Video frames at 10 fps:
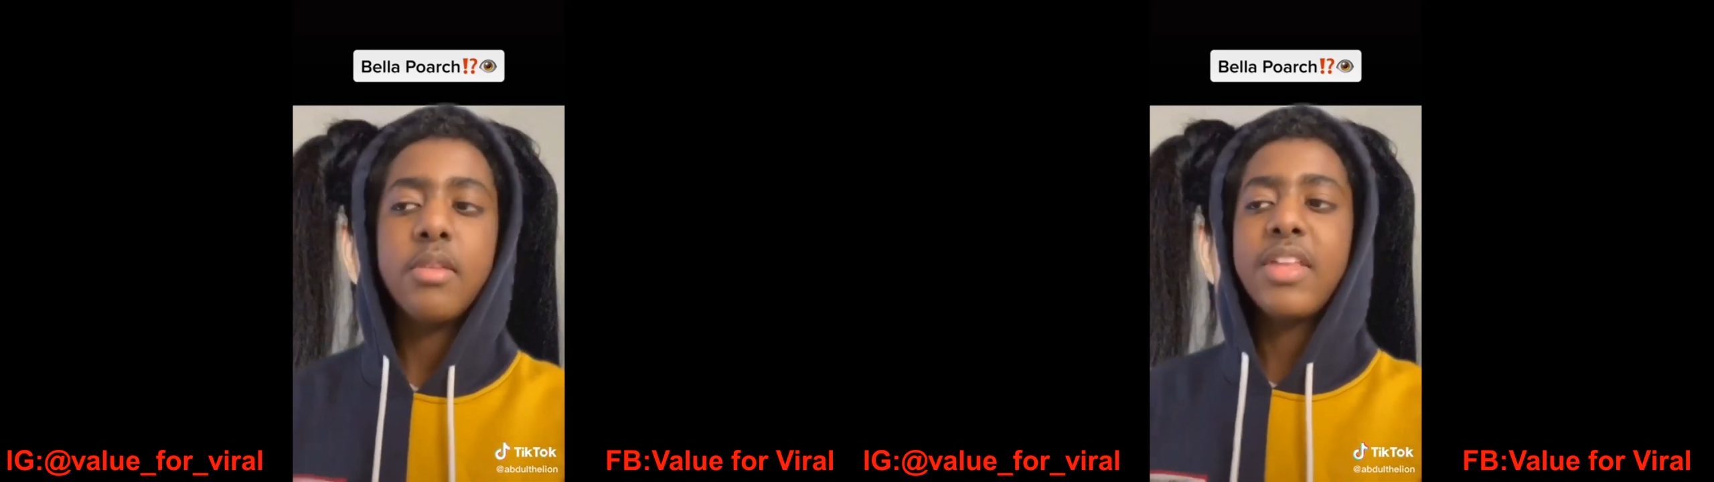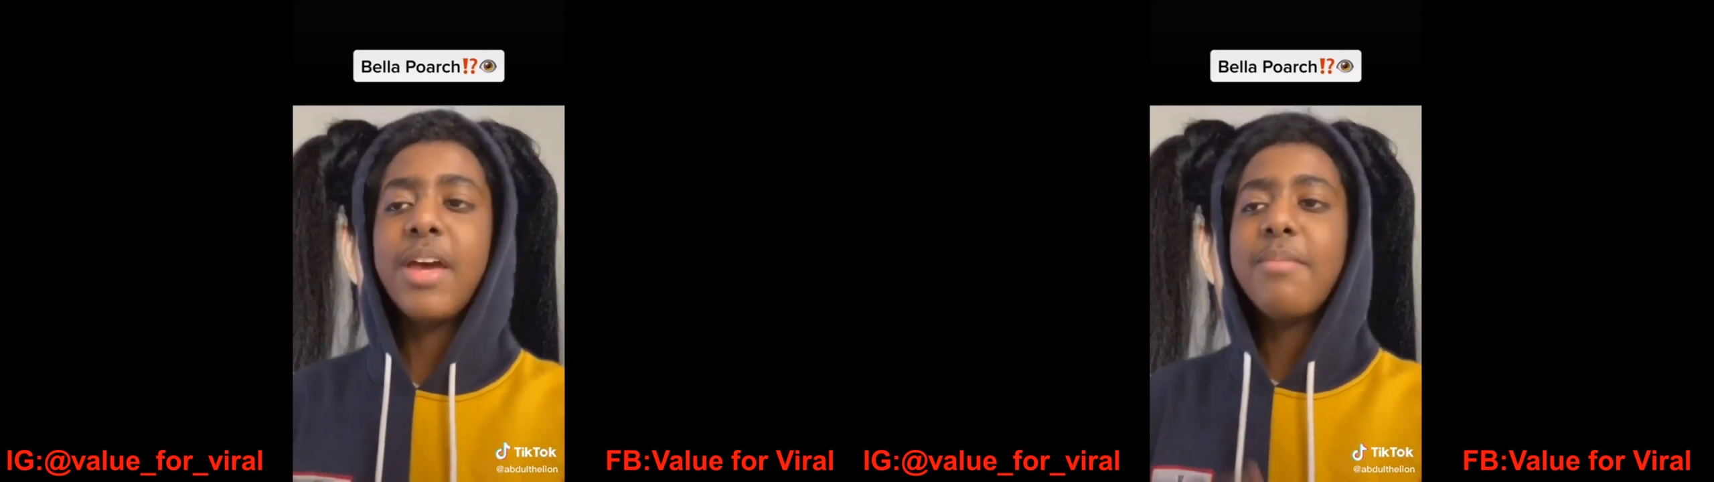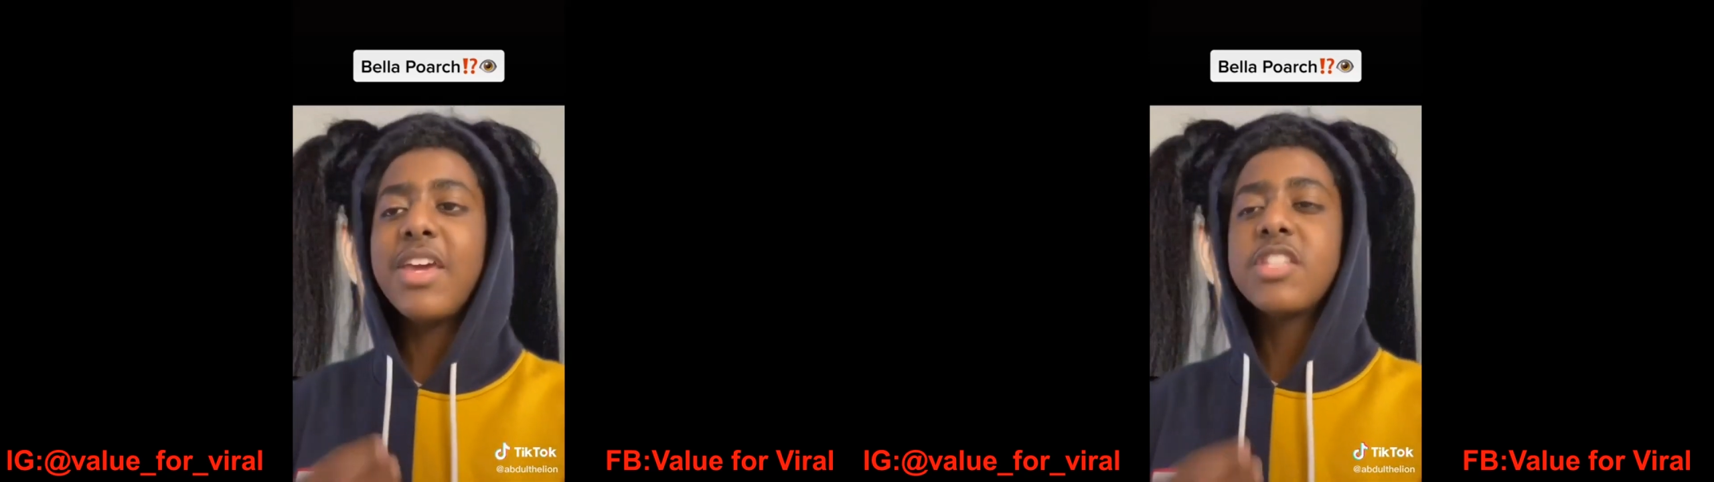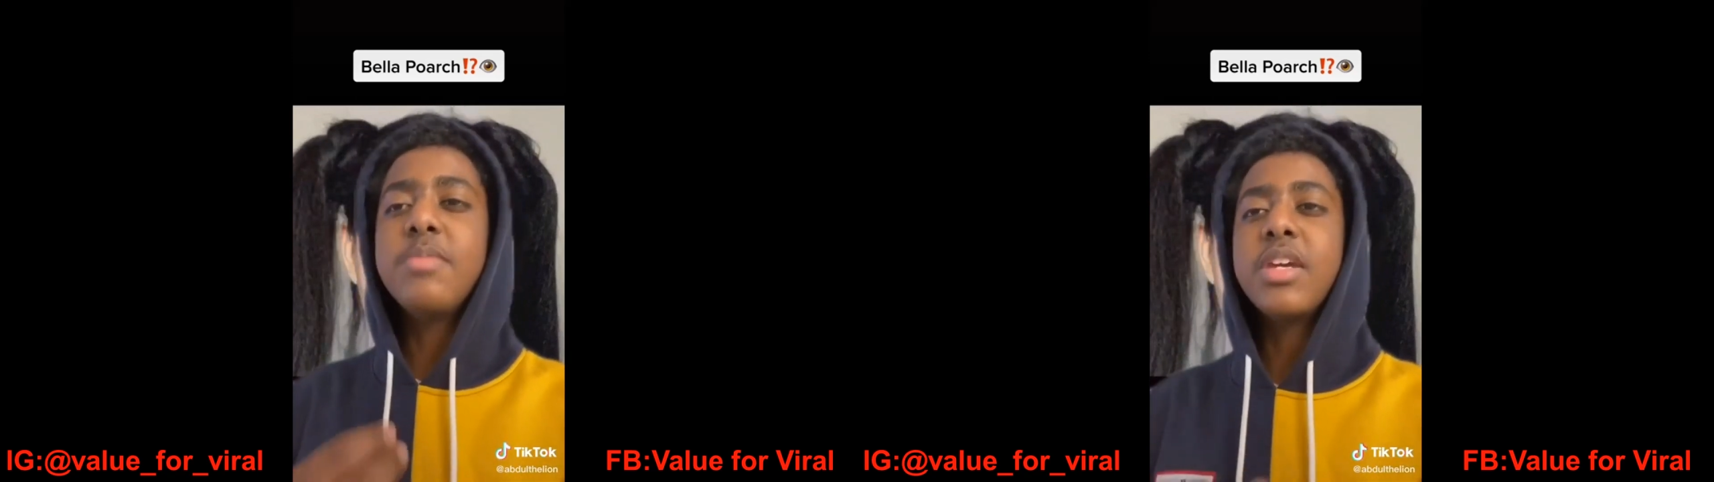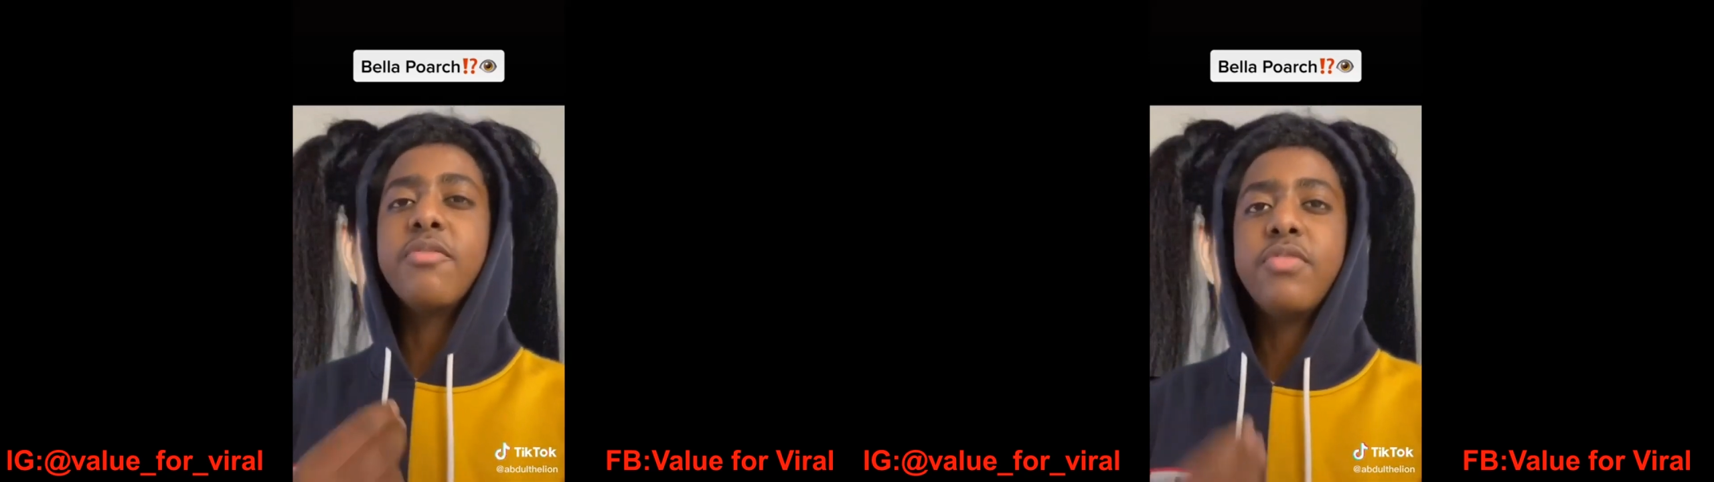that makes me
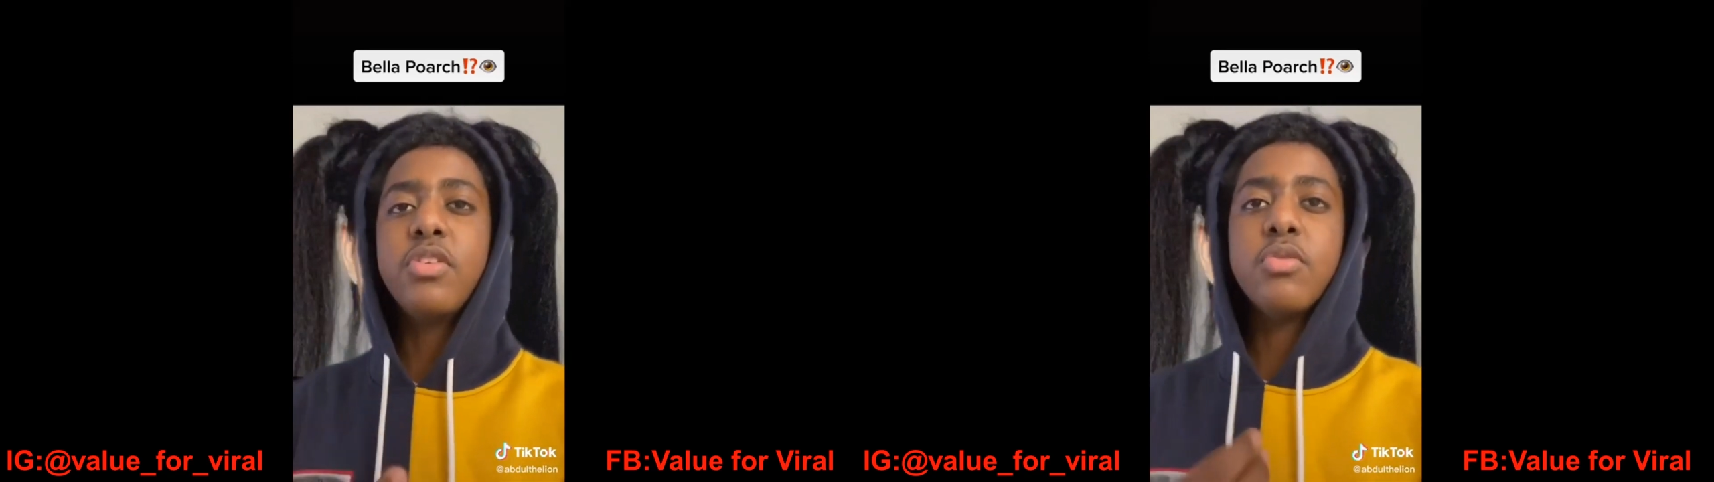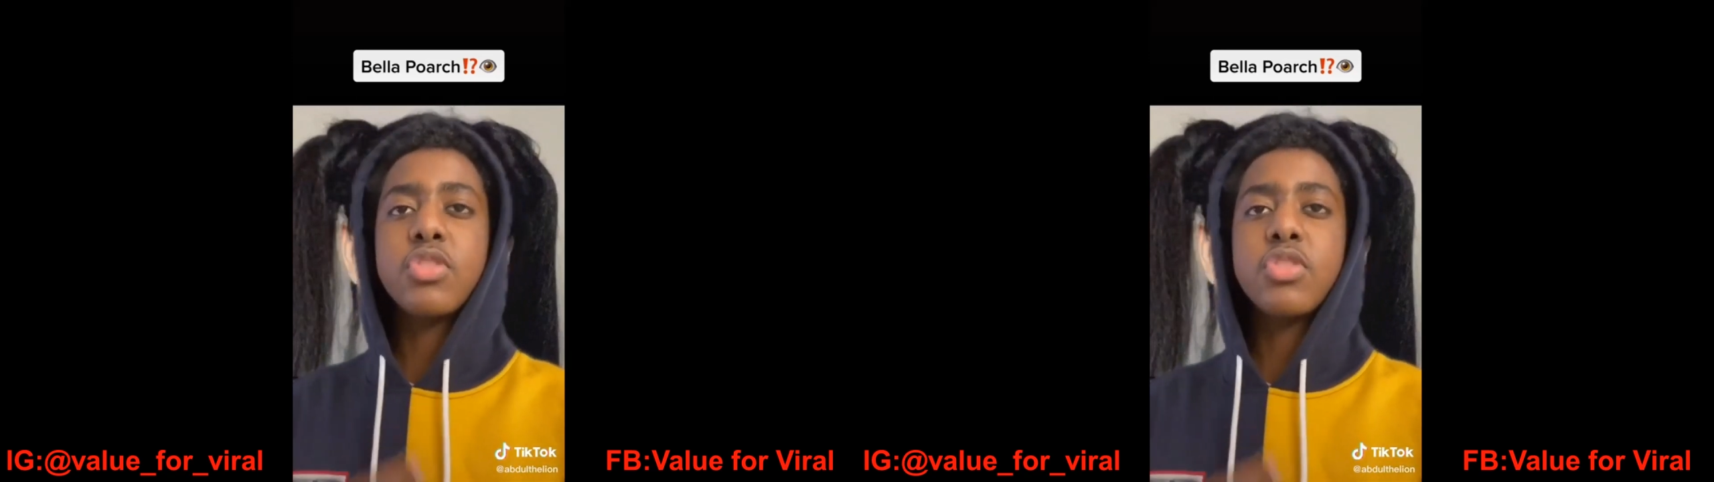confused,